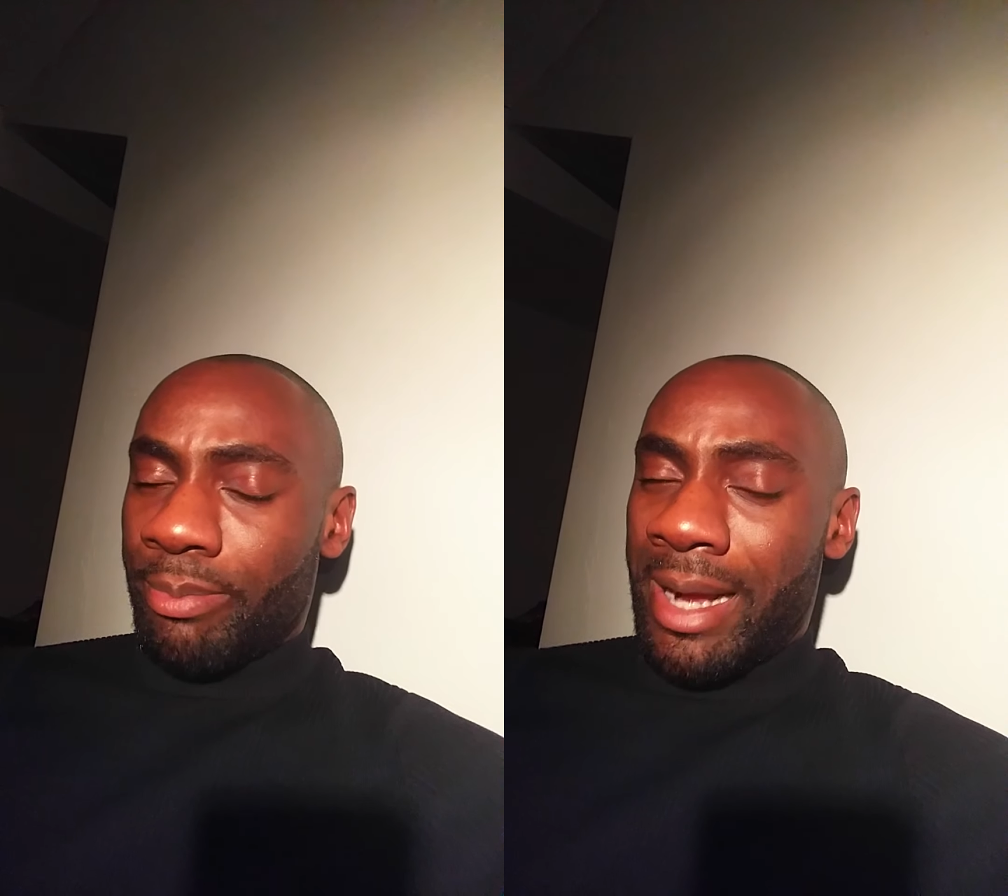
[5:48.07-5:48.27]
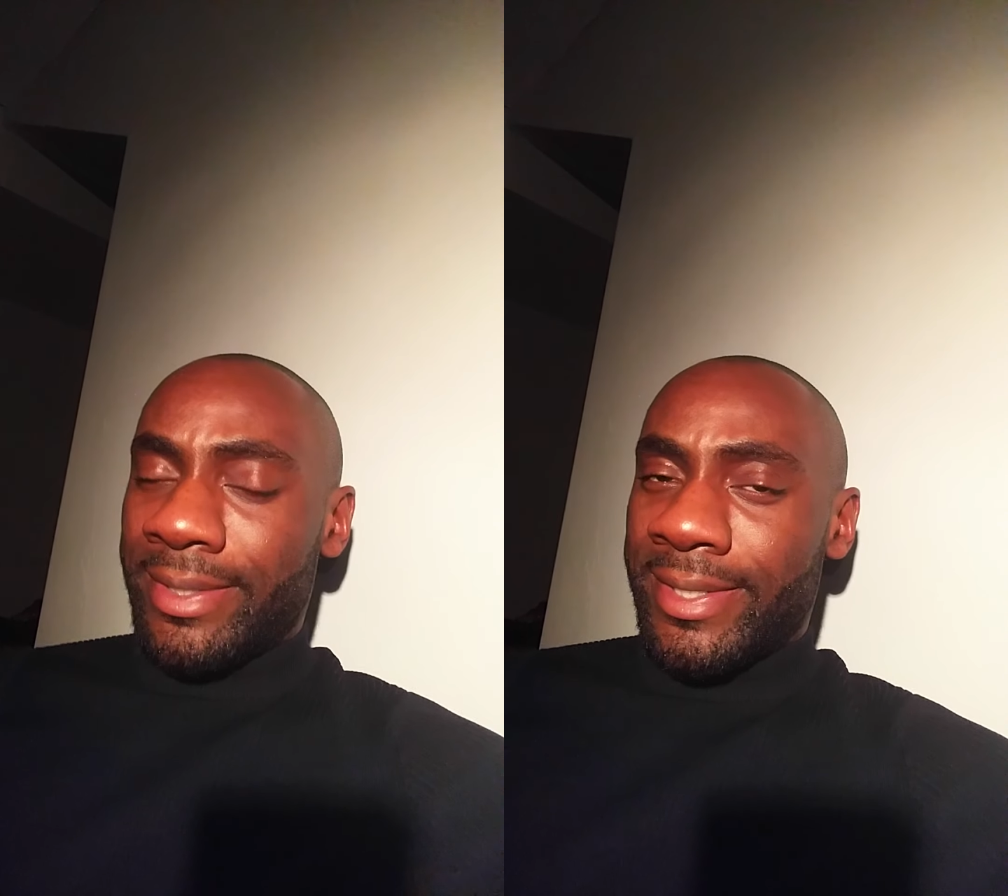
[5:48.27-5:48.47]

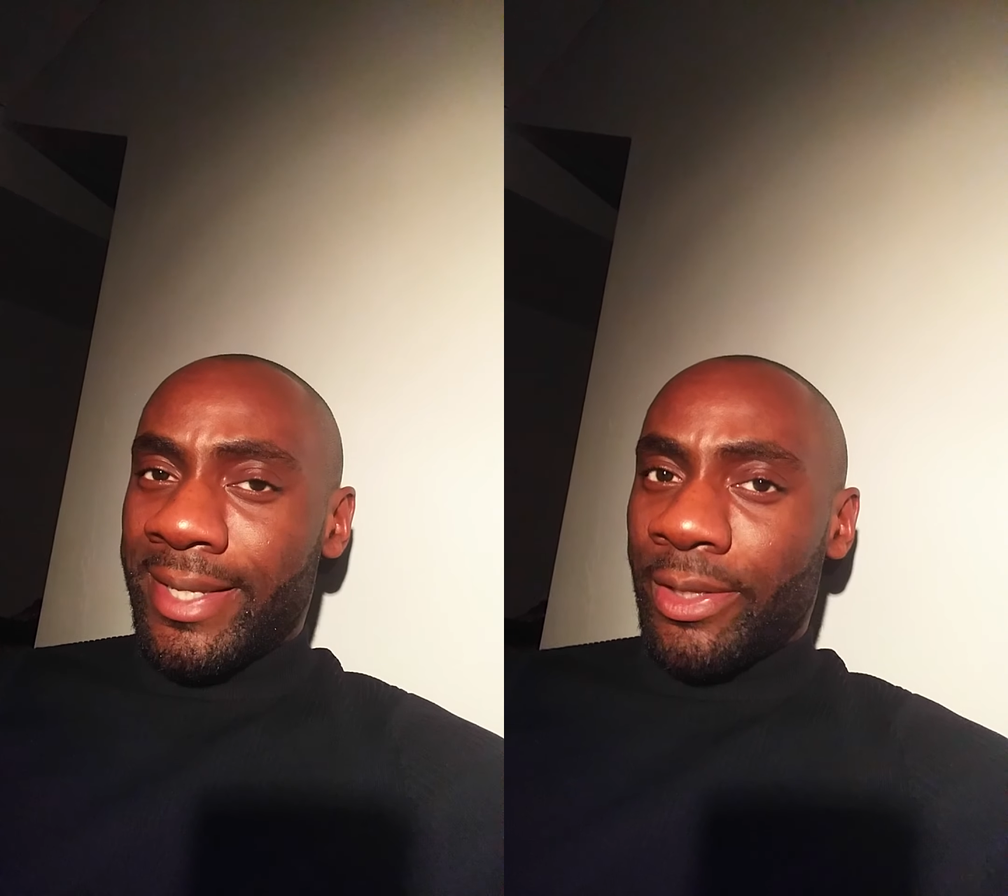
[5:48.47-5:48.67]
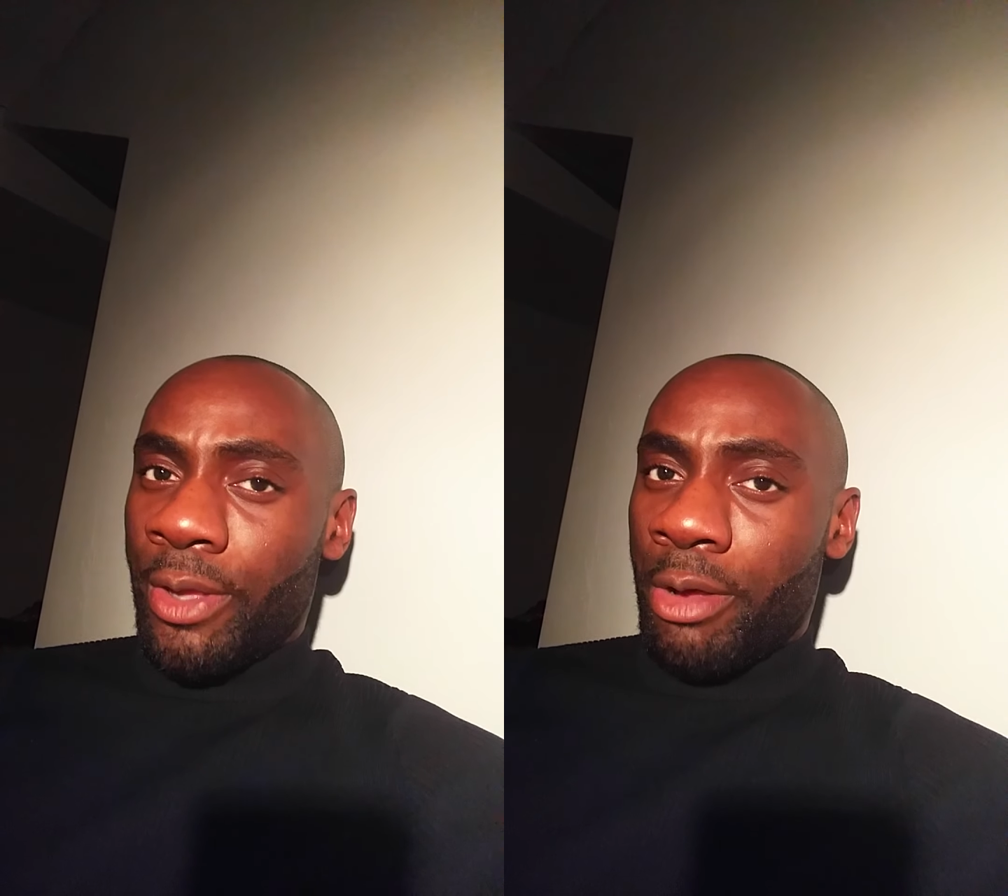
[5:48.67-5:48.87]

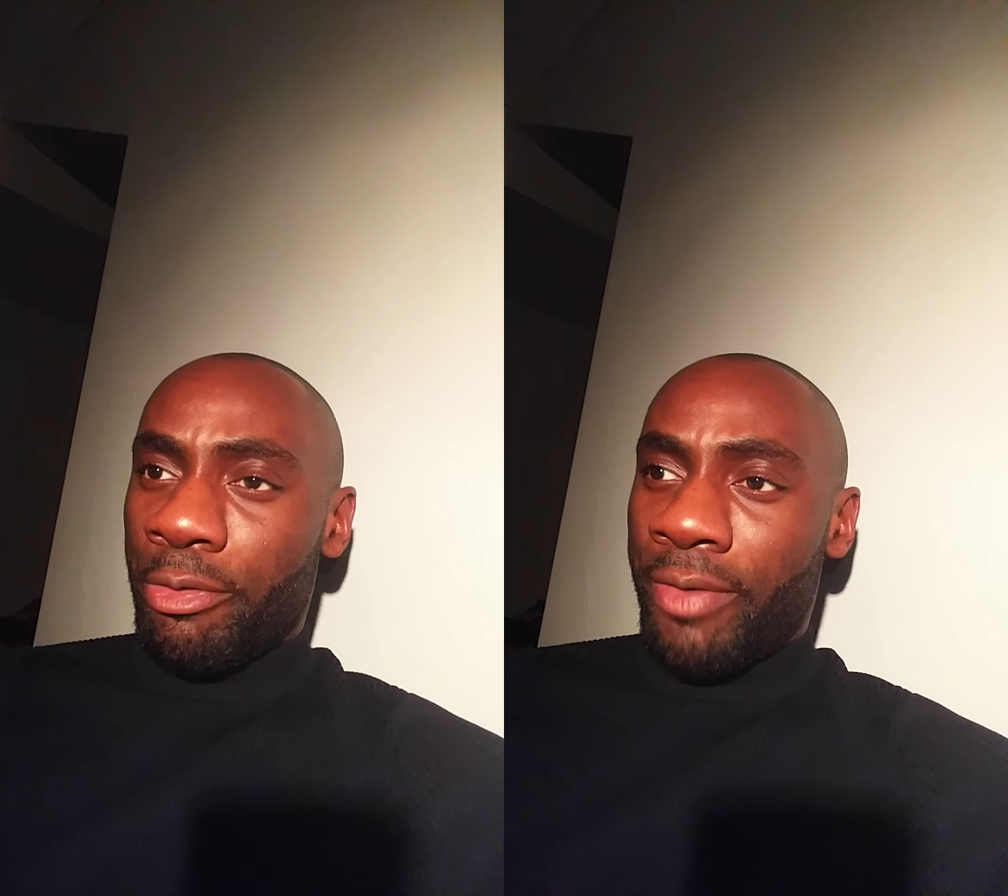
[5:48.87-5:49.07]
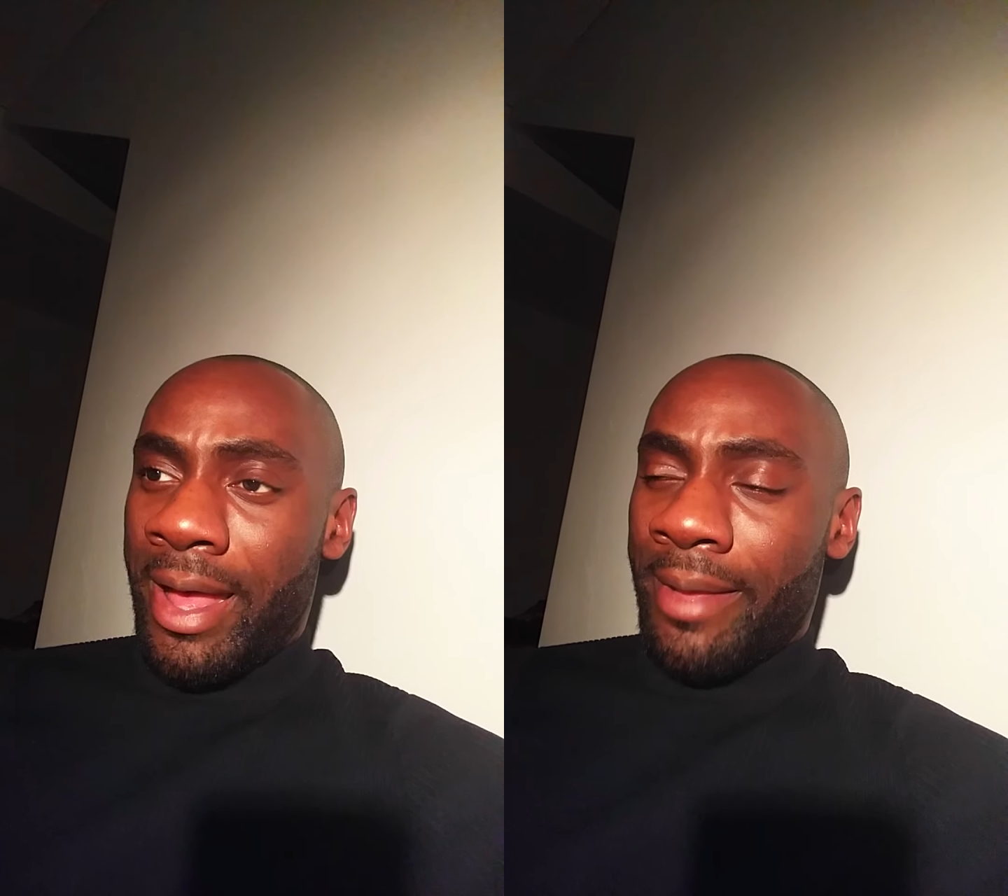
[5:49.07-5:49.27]
practicing
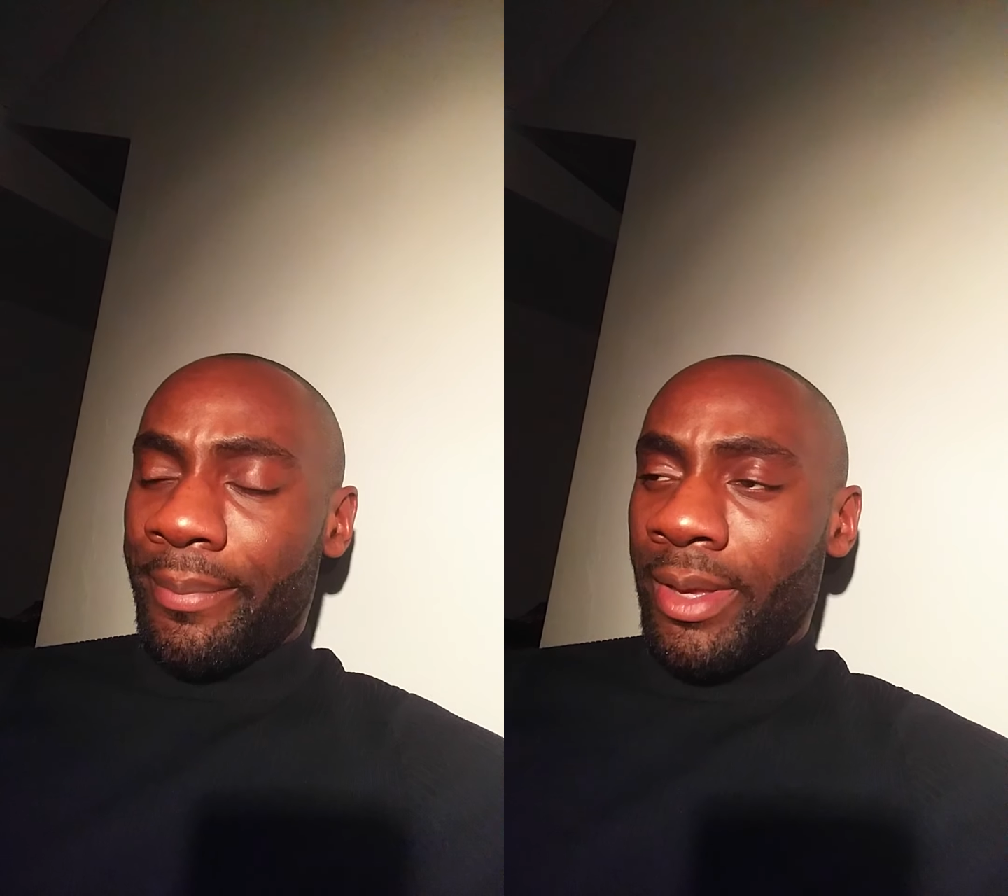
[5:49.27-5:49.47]
NoFap,